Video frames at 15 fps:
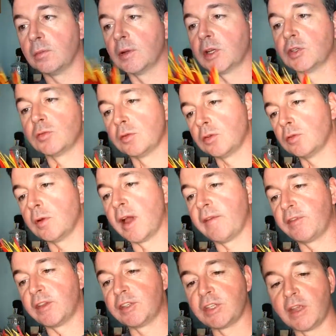because we do
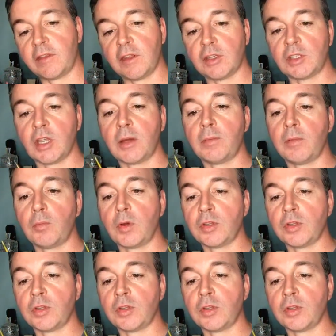have to set this up